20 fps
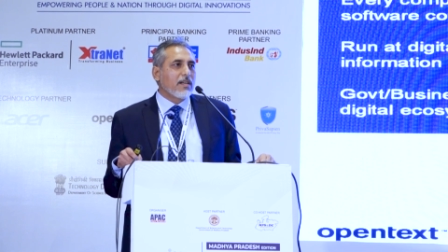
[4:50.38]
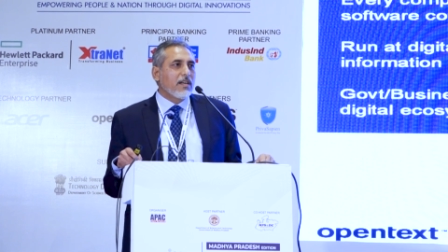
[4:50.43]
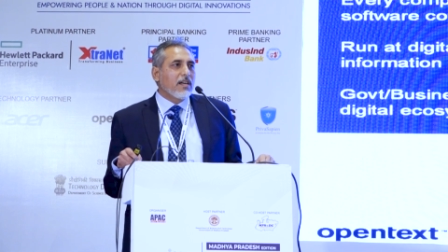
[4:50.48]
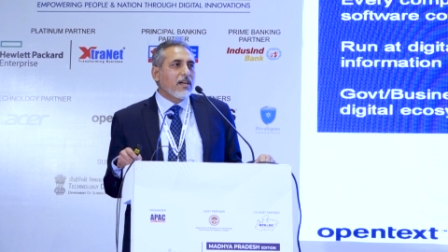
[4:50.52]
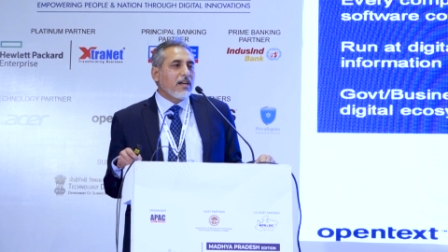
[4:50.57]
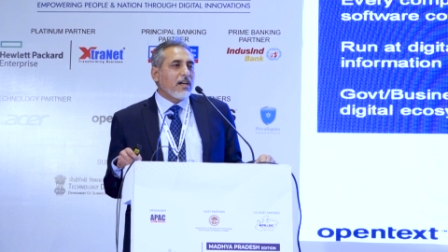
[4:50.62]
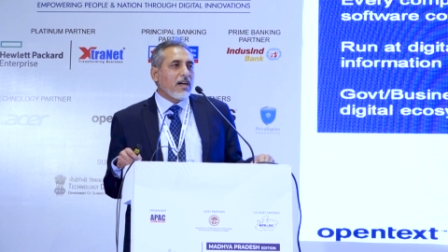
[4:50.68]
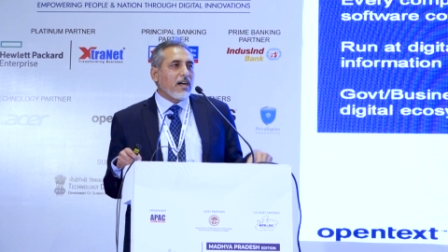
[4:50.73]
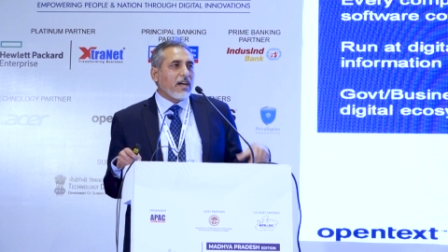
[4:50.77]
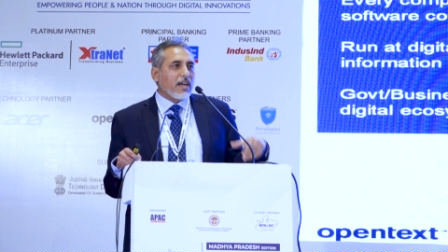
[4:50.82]

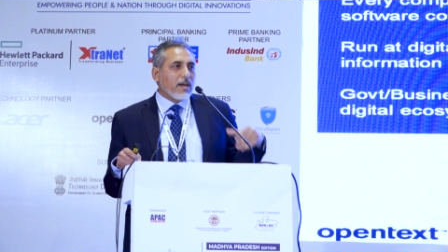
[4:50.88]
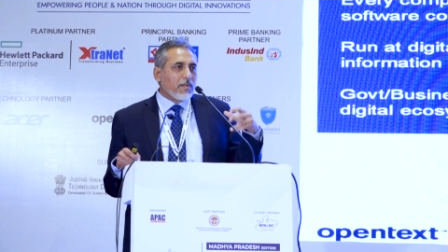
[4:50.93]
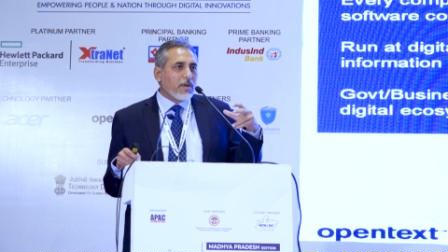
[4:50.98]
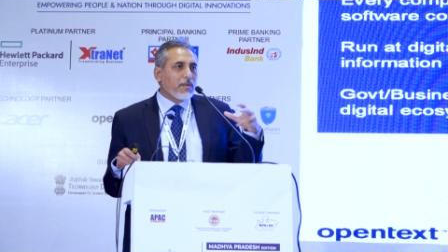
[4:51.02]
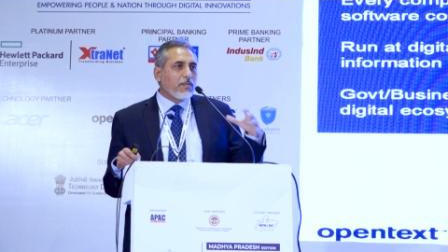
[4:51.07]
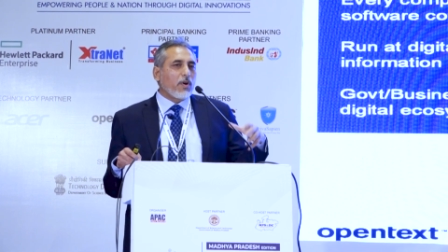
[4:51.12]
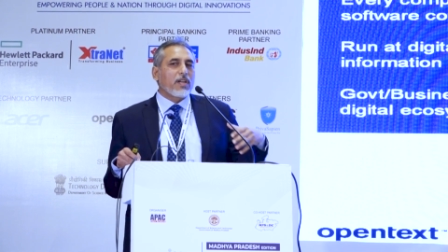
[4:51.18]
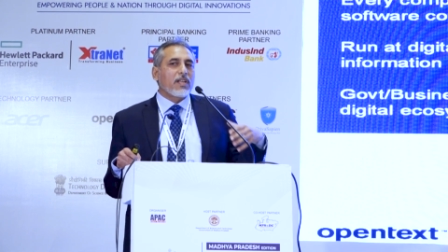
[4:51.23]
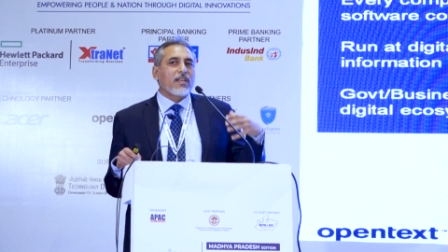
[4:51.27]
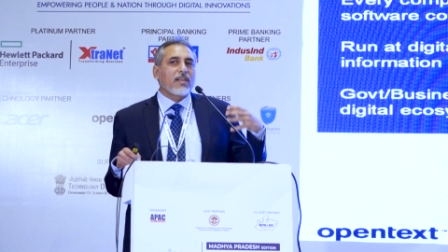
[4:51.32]
uh,
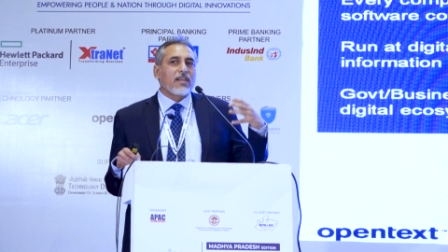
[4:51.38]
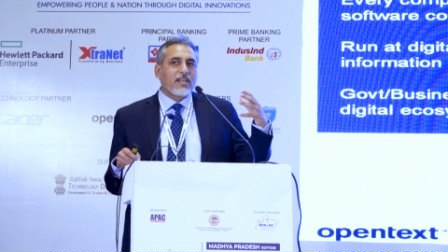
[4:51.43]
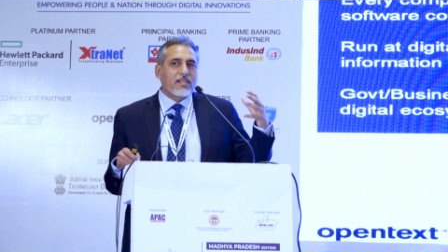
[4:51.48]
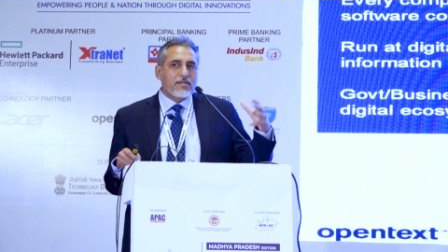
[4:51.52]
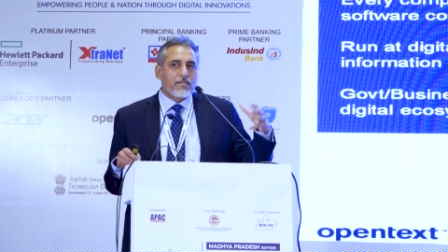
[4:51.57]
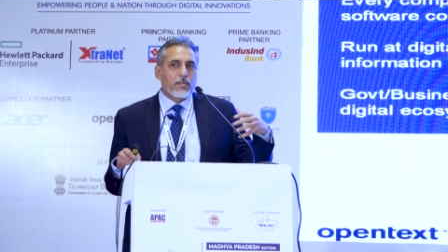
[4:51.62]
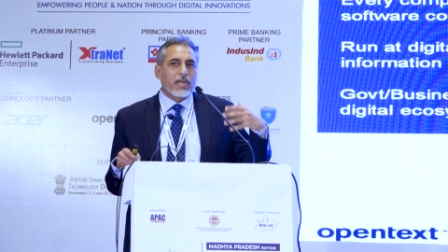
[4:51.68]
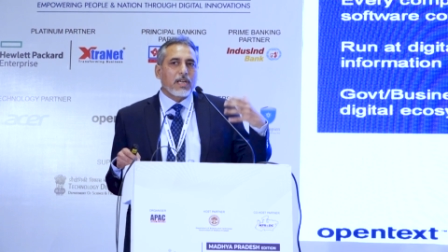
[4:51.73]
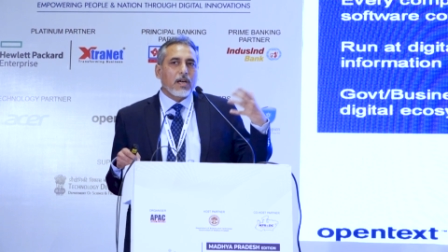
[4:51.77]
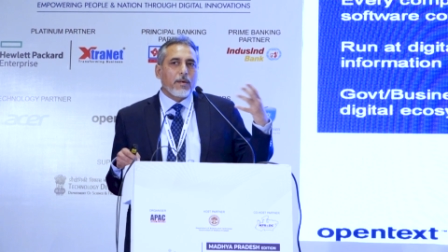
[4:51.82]
everybody is
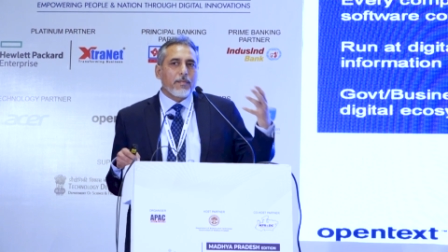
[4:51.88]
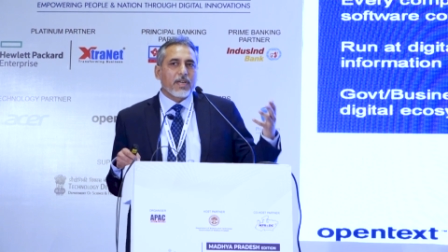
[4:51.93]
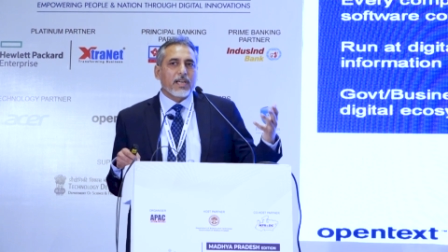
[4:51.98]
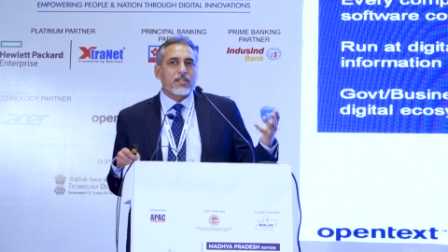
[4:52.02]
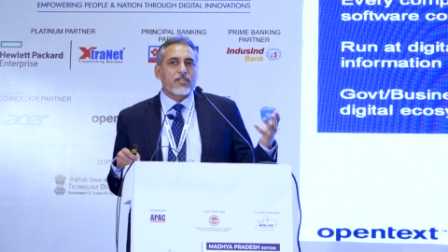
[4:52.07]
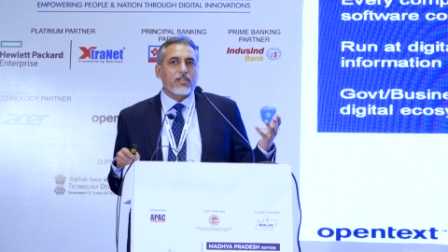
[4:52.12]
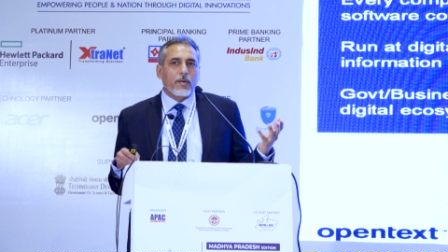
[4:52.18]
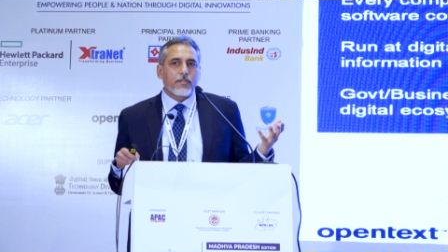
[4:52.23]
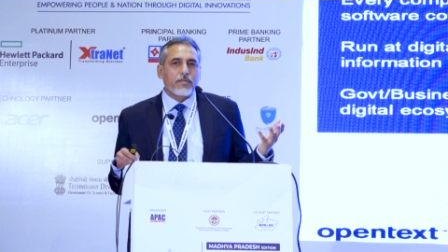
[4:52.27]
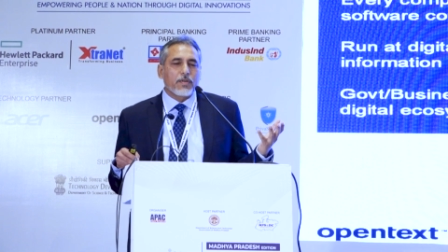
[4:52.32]
becoming a
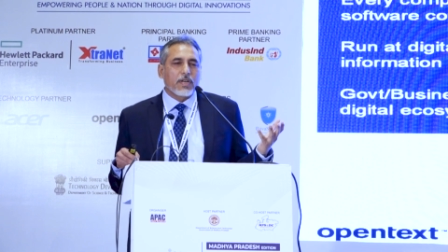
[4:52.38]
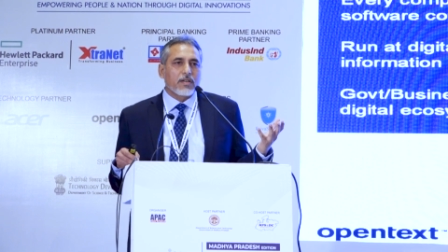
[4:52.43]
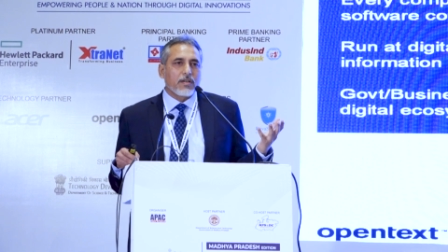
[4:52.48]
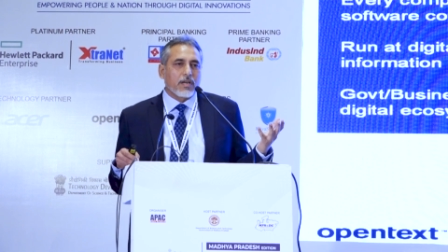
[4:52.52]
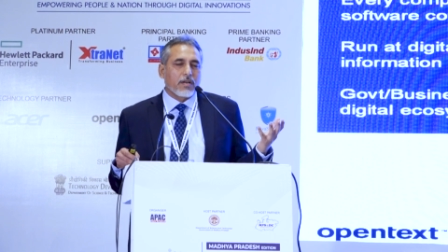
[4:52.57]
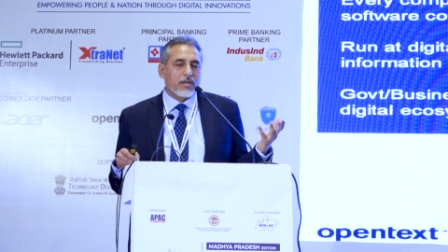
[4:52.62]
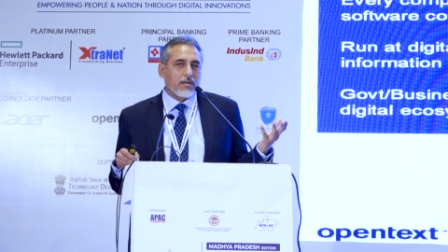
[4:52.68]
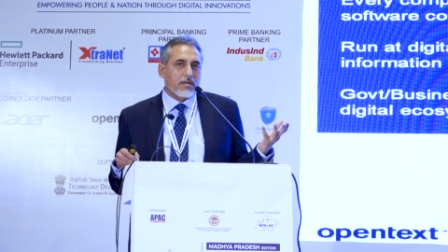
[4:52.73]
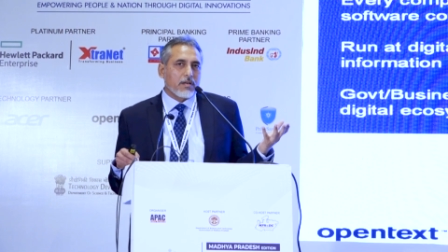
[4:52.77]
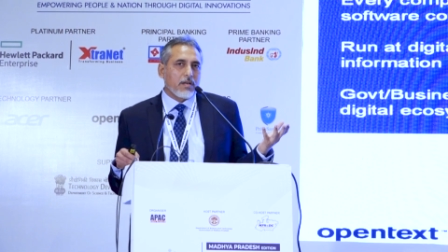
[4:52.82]
software
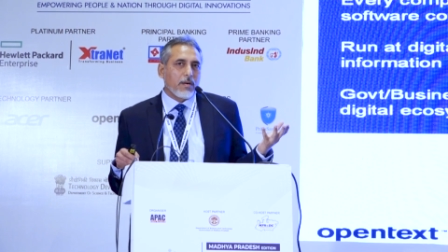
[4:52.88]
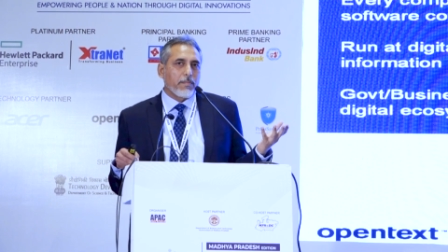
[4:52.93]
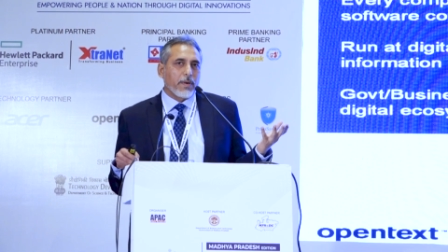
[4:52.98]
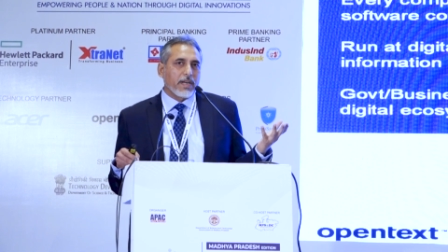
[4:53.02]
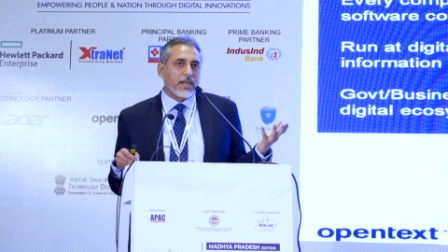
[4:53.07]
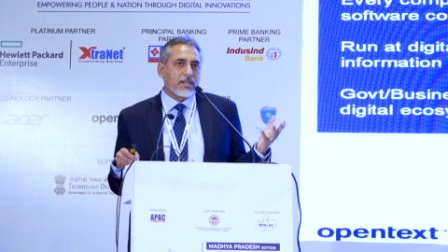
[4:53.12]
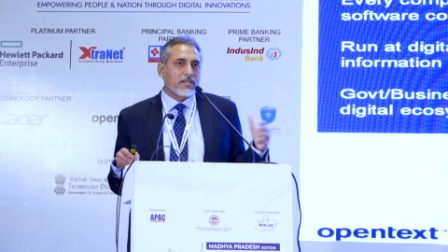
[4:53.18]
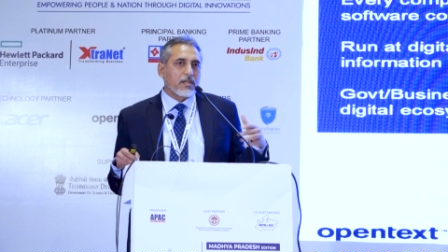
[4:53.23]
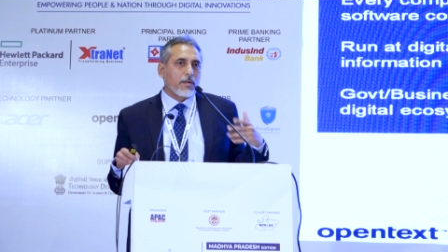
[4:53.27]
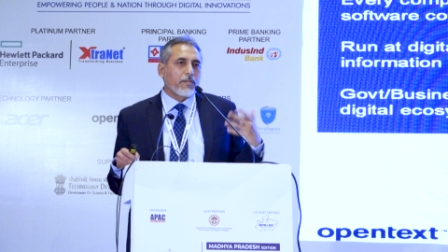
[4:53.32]
co
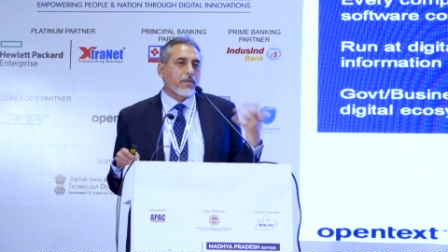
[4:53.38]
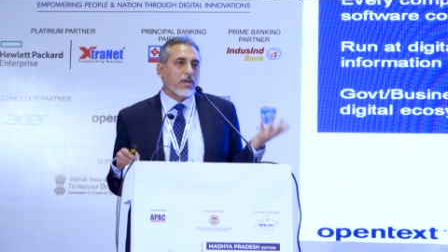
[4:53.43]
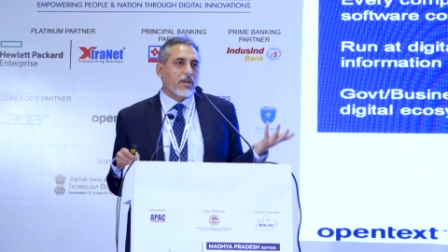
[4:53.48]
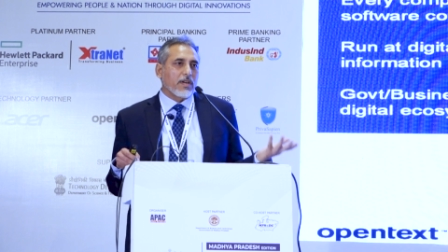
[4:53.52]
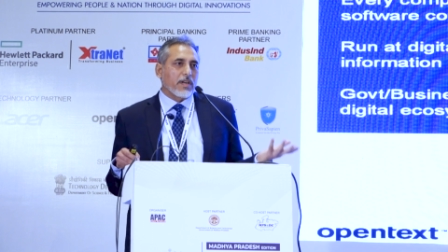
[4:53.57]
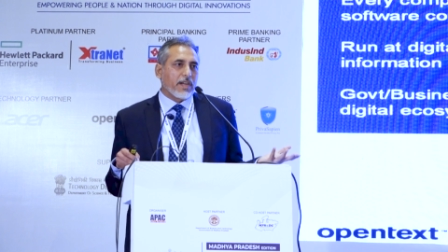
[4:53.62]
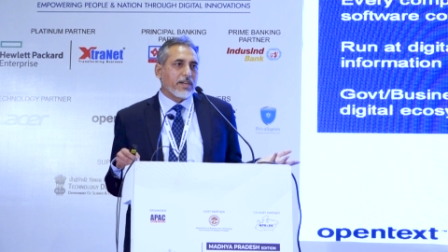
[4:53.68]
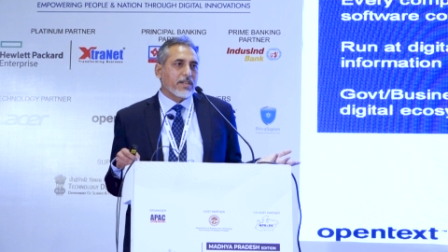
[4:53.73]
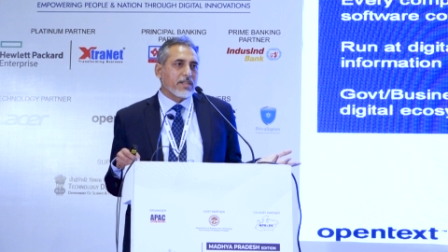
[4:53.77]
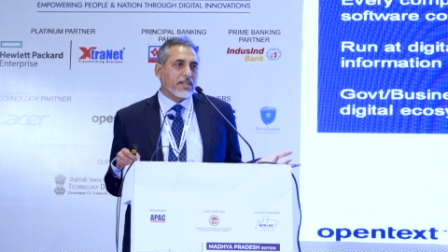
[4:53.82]
company, software
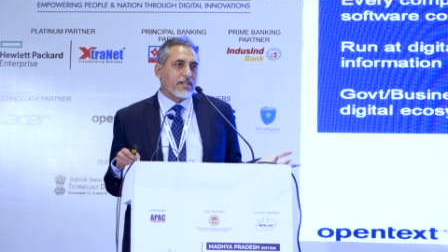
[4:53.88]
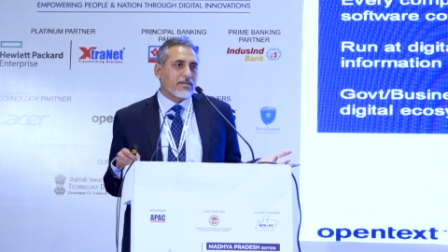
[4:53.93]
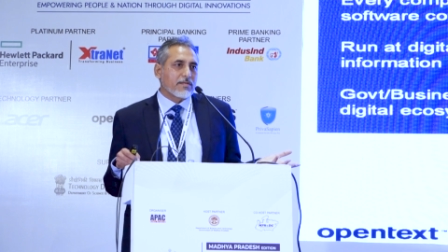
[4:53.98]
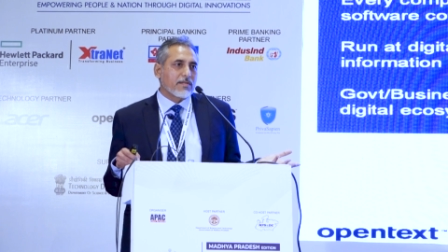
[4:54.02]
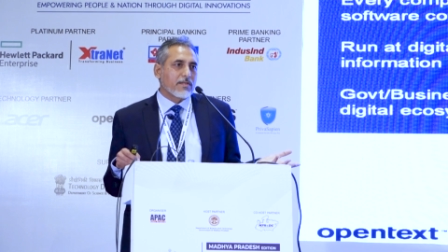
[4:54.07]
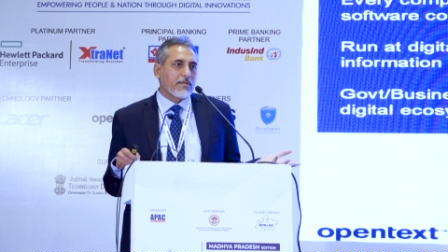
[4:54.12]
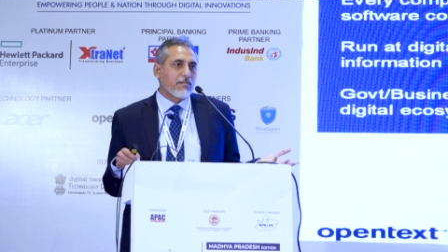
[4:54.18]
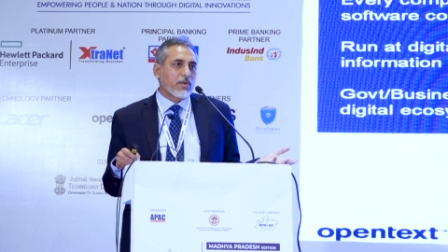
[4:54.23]
organizations,